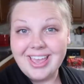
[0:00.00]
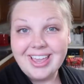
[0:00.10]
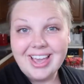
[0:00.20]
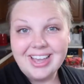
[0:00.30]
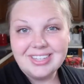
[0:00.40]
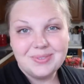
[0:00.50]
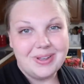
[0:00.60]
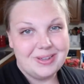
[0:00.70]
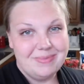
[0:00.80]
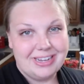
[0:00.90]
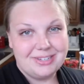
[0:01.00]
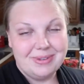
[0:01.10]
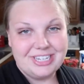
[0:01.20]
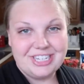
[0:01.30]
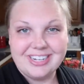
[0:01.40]
Hey guys, welcome back to
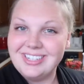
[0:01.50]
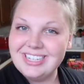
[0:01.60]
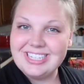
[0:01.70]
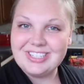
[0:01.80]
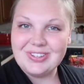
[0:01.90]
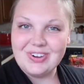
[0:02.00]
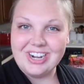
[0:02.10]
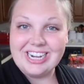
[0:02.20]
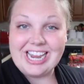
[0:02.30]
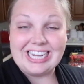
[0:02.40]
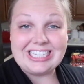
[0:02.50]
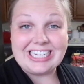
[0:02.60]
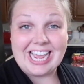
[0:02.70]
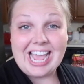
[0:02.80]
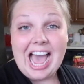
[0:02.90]
my channel. It's Lauren and
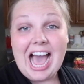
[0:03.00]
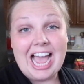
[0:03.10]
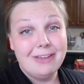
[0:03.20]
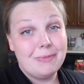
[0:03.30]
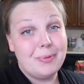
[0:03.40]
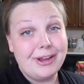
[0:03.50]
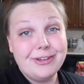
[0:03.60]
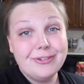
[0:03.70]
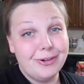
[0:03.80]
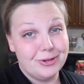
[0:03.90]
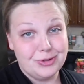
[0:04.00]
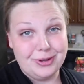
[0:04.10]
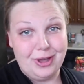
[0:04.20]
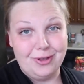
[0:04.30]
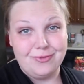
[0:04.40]
today I have a brand new
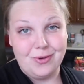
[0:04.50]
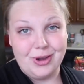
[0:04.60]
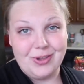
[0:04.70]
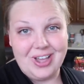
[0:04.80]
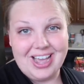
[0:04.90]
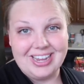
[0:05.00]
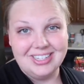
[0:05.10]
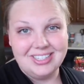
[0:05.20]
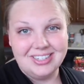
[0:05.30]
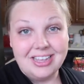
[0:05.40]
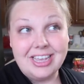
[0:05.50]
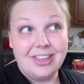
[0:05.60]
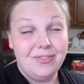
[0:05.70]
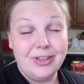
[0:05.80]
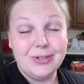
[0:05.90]
grocery haul for you guys.
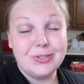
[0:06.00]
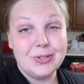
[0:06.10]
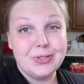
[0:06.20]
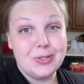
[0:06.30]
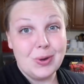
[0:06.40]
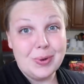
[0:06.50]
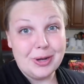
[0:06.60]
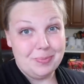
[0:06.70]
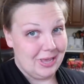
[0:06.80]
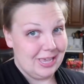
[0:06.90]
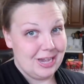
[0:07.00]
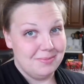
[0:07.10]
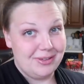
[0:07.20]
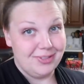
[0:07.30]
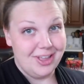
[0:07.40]
It feels so weird picking
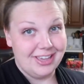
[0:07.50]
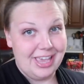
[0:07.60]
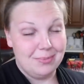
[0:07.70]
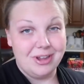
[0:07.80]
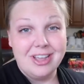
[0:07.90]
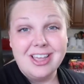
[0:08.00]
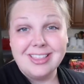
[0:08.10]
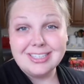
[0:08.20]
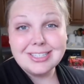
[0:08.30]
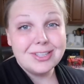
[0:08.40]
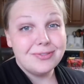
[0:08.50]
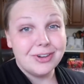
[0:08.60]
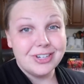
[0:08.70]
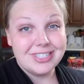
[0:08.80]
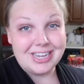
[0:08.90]
up my vlog camera. This is the
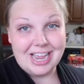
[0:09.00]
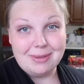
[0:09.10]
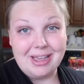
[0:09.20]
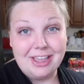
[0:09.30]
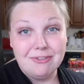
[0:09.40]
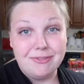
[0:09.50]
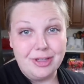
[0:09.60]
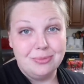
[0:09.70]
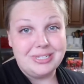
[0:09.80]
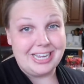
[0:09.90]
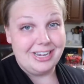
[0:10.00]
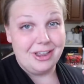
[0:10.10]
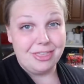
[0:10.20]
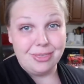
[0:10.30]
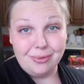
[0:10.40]
first time I have filmed
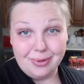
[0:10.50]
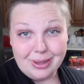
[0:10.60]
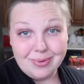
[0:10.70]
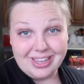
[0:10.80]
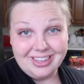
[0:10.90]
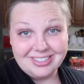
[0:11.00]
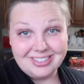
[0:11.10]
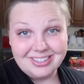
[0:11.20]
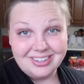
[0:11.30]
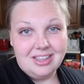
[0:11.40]
in 3 weeks.